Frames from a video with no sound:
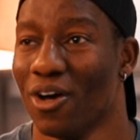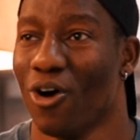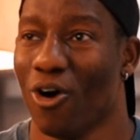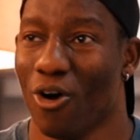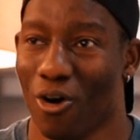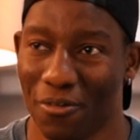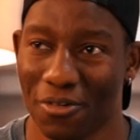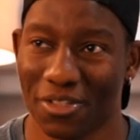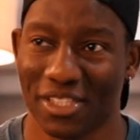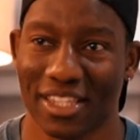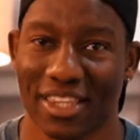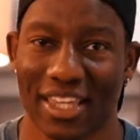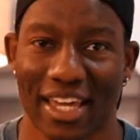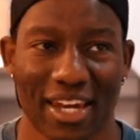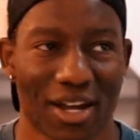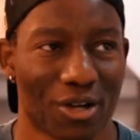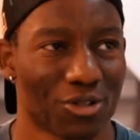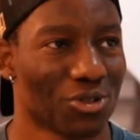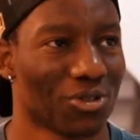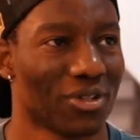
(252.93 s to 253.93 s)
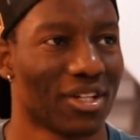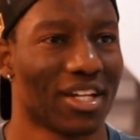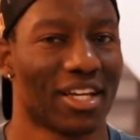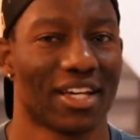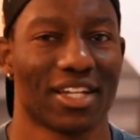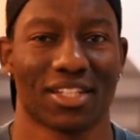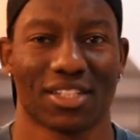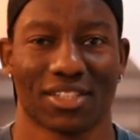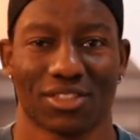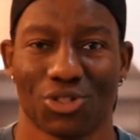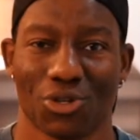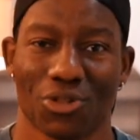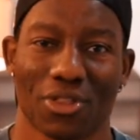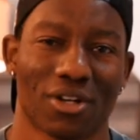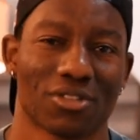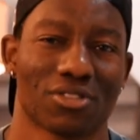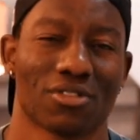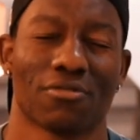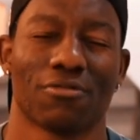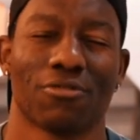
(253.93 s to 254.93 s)
Obviously then I was only like
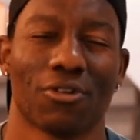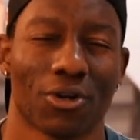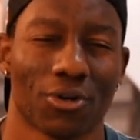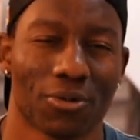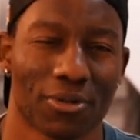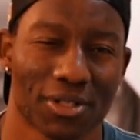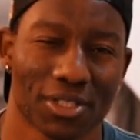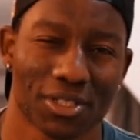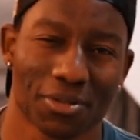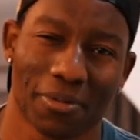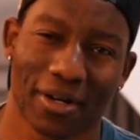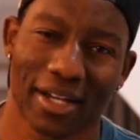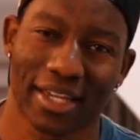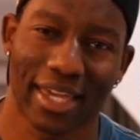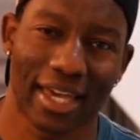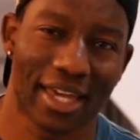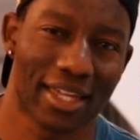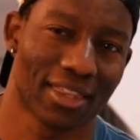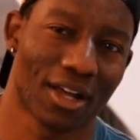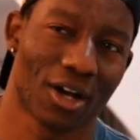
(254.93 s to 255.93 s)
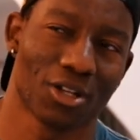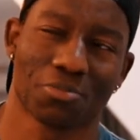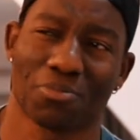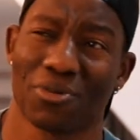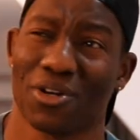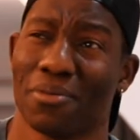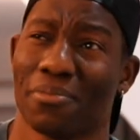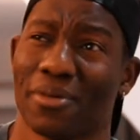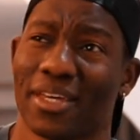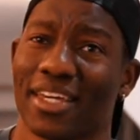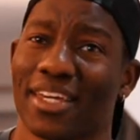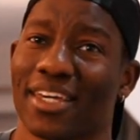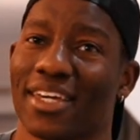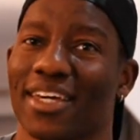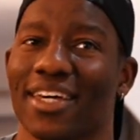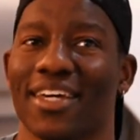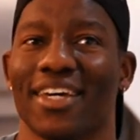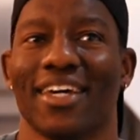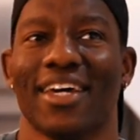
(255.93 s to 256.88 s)
2,000 followers, but again, that was pretty big.